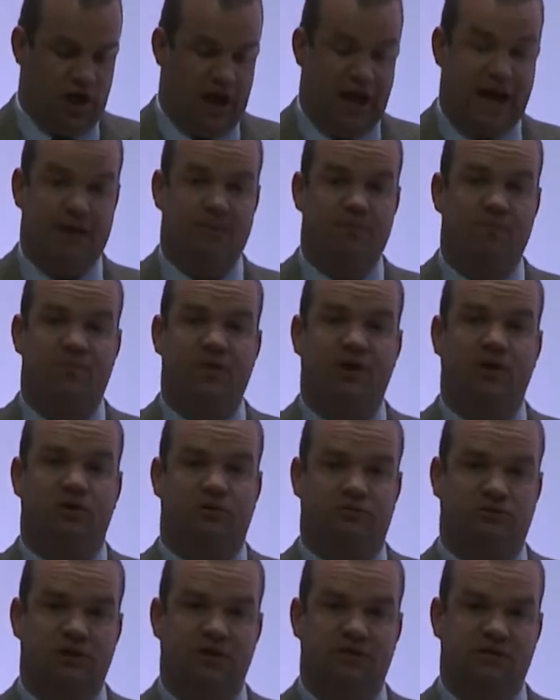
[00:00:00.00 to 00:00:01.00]
and
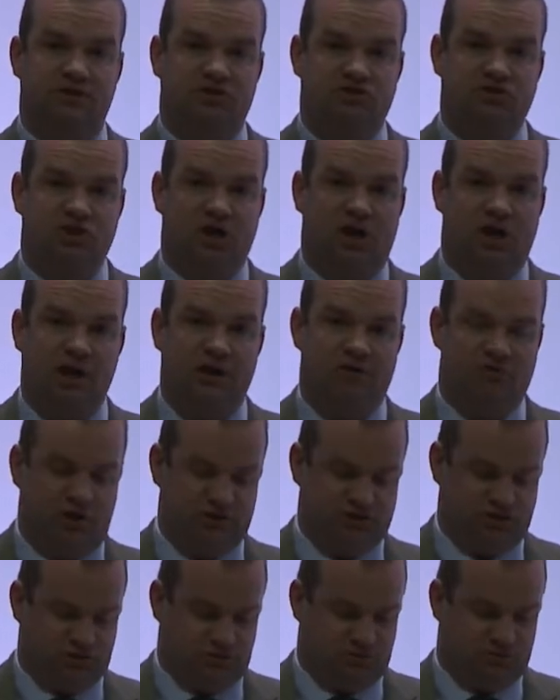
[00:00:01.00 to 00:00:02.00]
build the Charlie
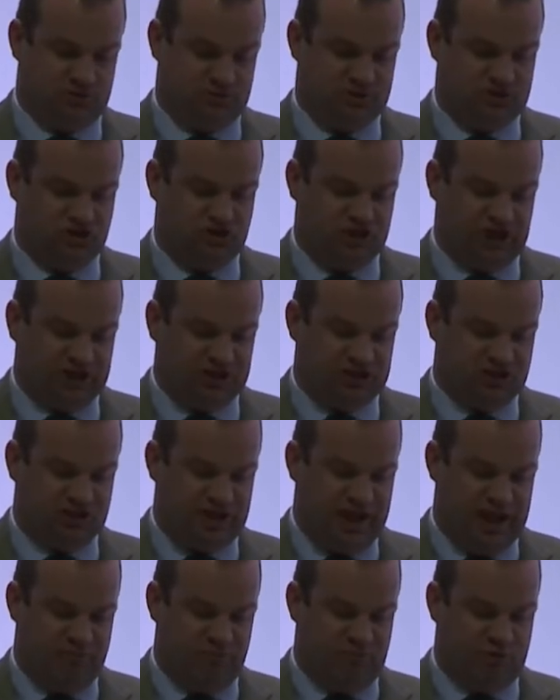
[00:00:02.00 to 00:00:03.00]
Russell
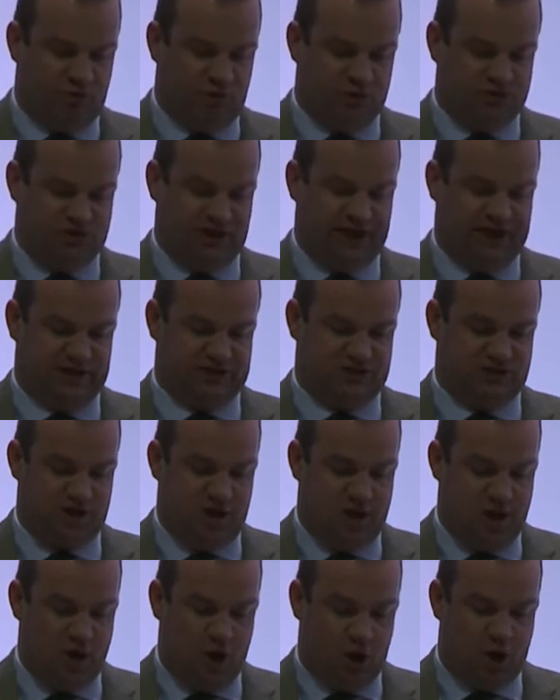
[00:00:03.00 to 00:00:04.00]
6-step process
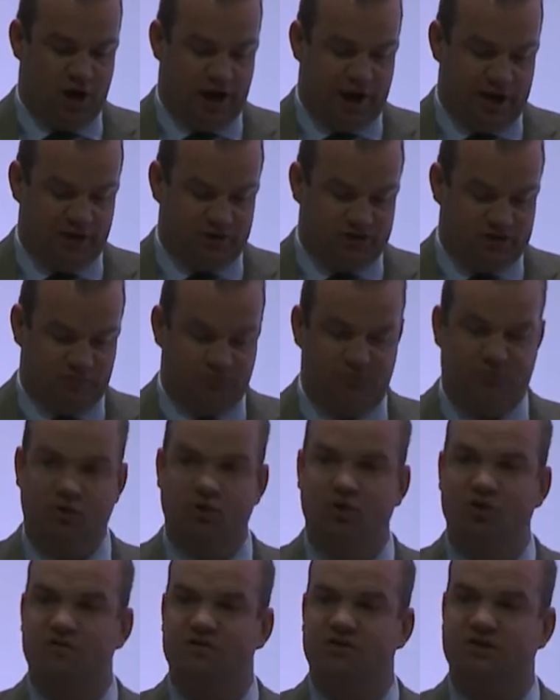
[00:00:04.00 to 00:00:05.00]
on how to
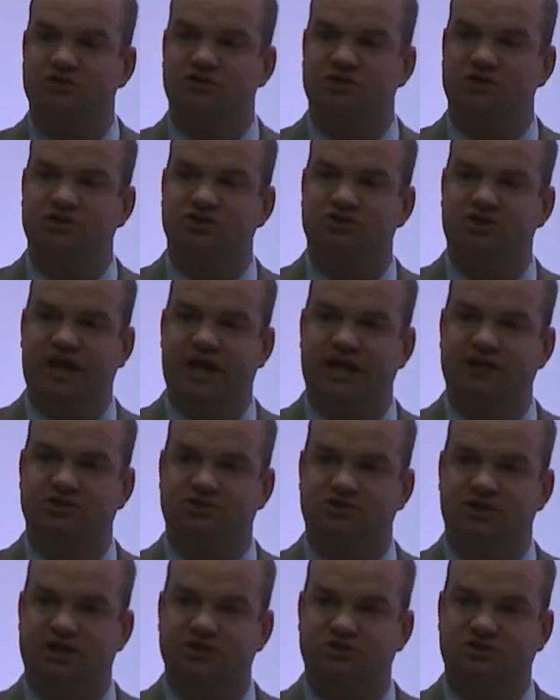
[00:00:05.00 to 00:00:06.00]
improve the
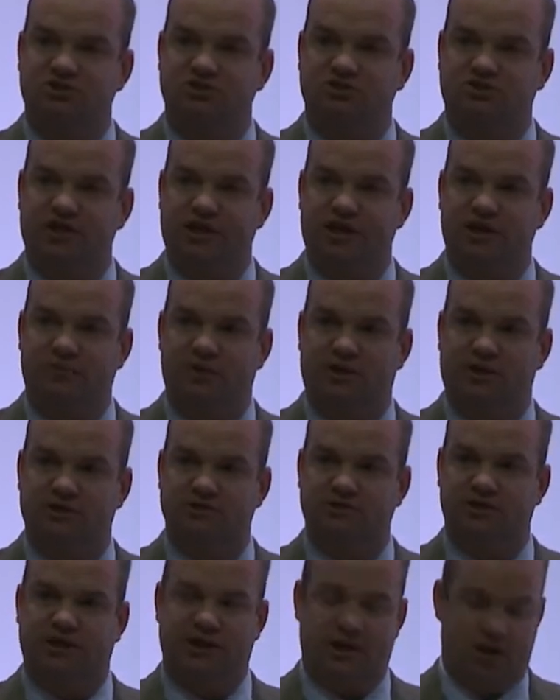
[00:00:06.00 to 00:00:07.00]
success and
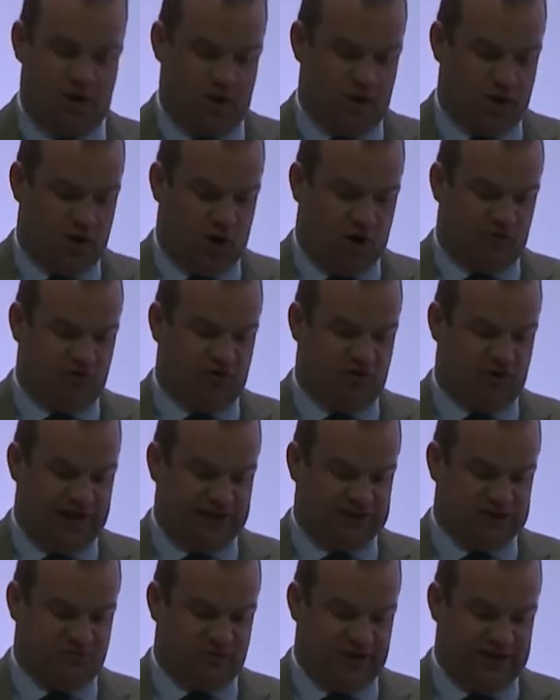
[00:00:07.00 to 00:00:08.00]
sustainability of
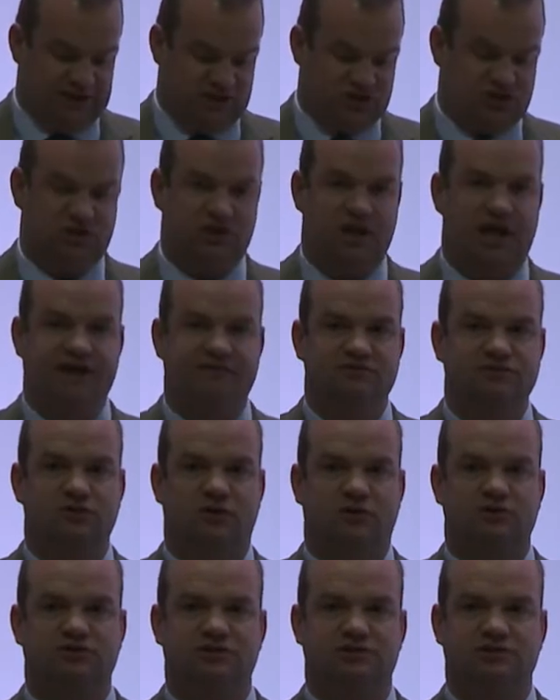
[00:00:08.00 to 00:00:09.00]
grass-based
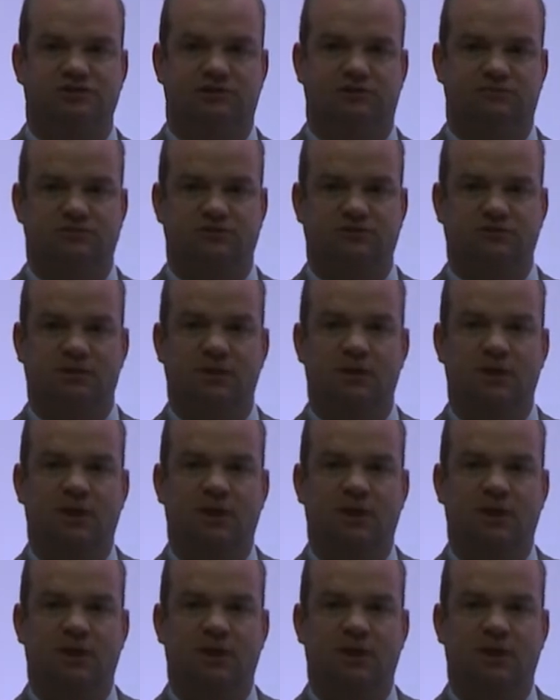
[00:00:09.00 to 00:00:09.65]
livestock systems.